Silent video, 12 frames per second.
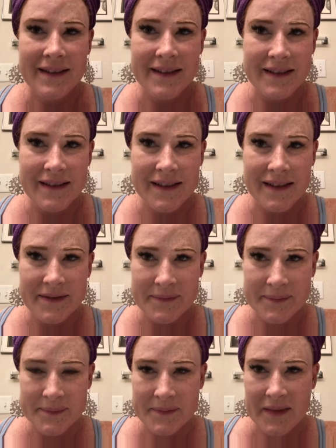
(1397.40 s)
in the sun,
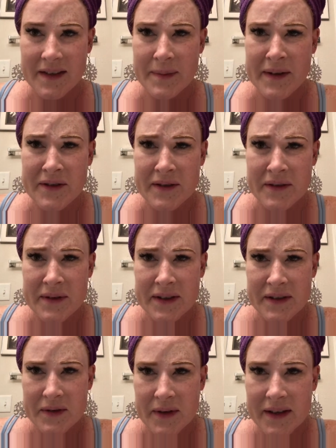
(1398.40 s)
especially
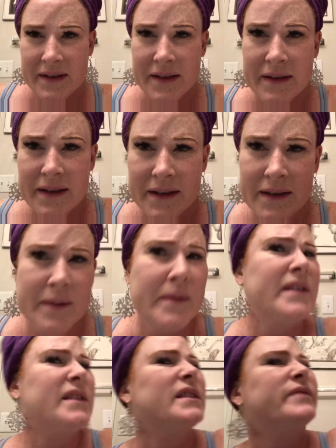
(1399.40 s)
really direct sunlight.
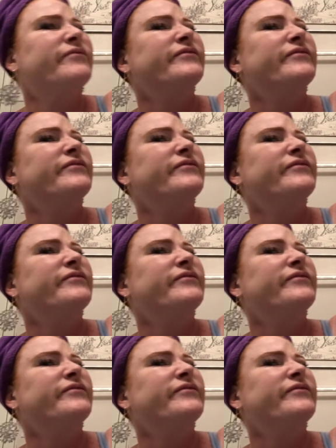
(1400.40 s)
It's like,